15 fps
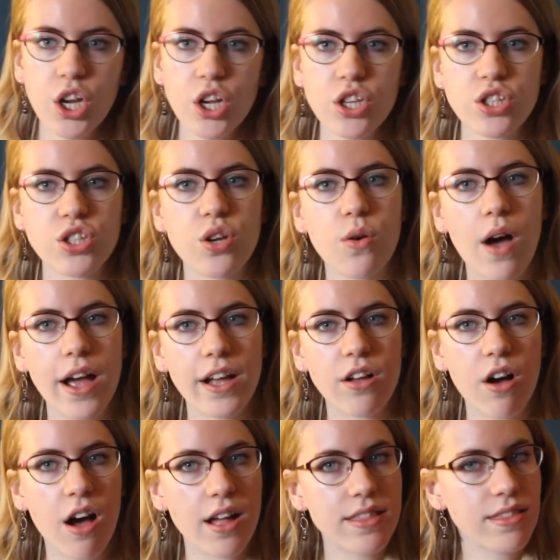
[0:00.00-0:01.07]
So I
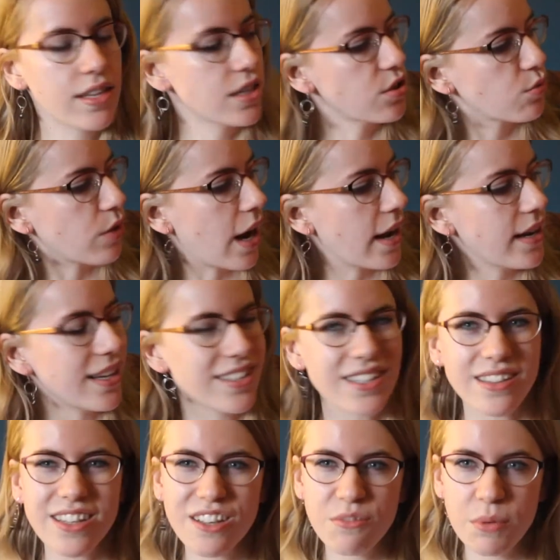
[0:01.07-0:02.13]
got this red. It's a
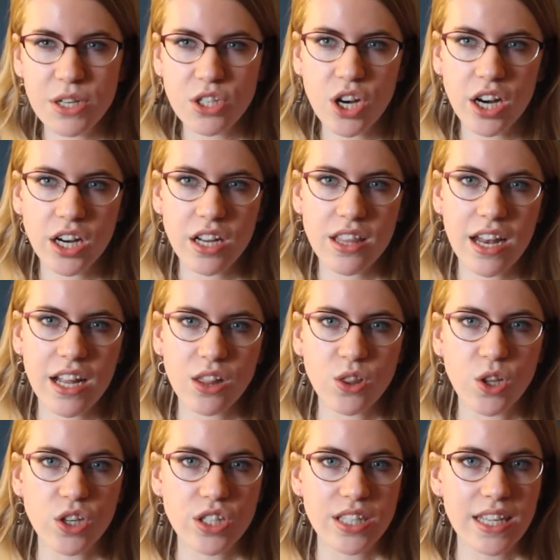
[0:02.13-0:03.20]
little bit darker than it
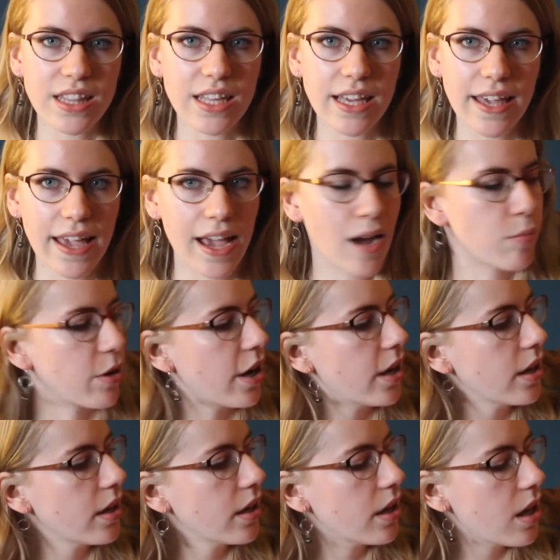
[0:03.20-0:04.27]
looks in the
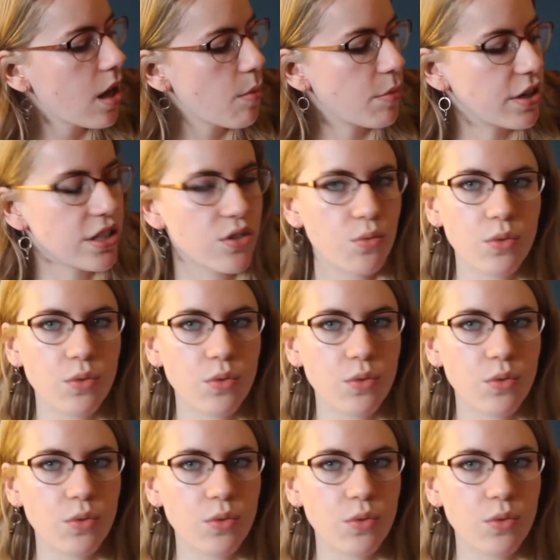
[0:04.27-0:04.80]
camera, but it's a